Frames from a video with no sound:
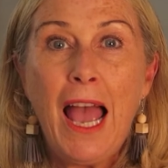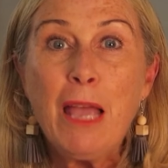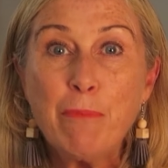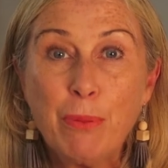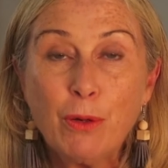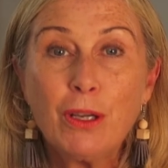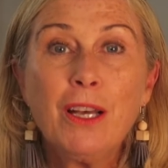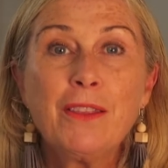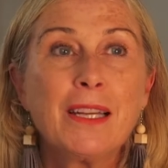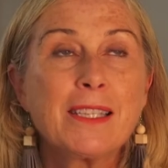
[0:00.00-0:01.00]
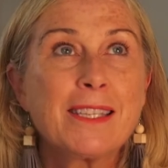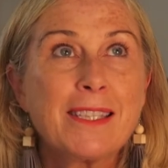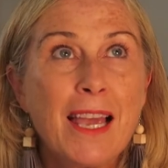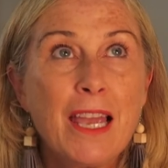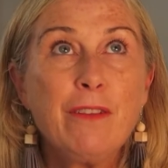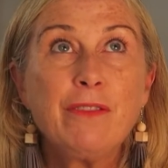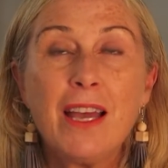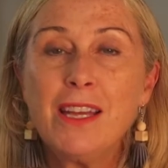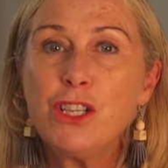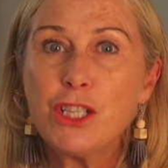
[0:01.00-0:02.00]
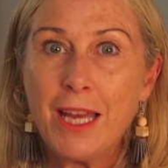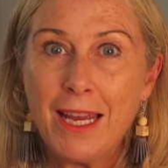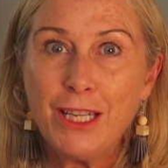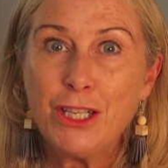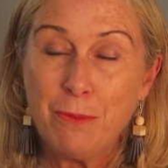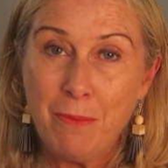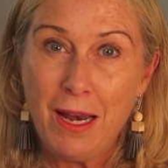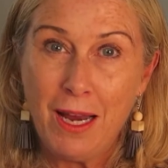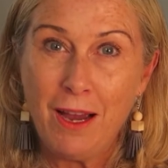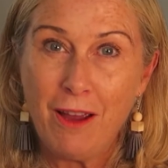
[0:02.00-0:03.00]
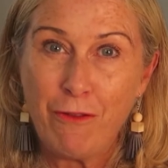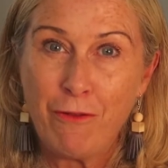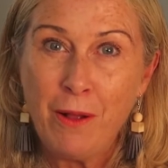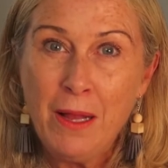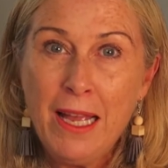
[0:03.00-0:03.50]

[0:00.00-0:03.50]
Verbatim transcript: a book that saved and changed my life.